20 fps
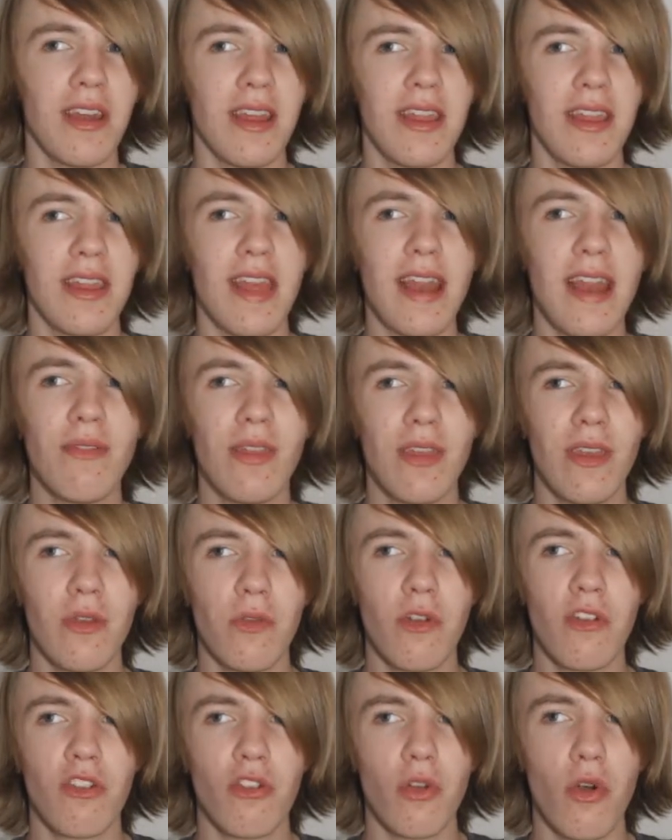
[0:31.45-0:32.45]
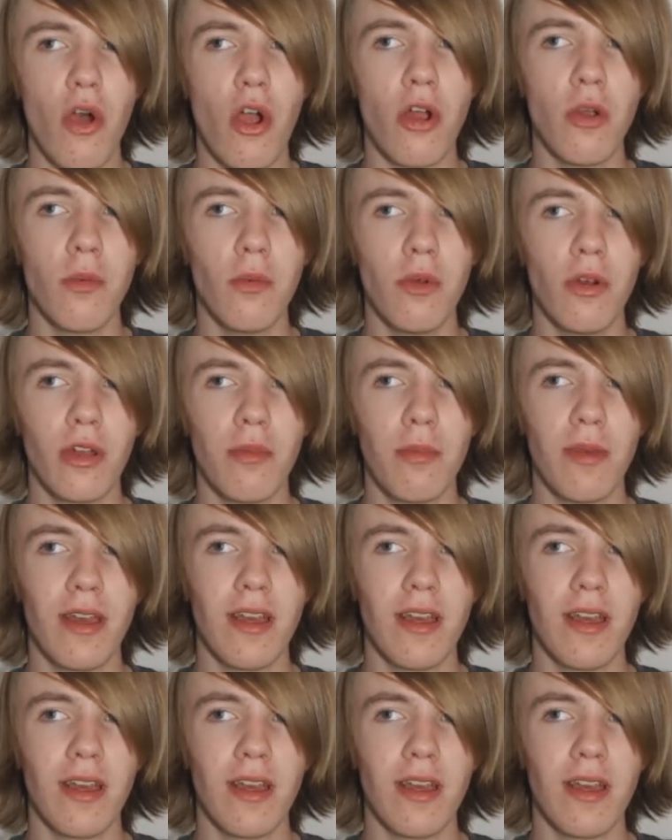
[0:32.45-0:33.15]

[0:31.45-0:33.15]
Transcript: and it's not even the original artwork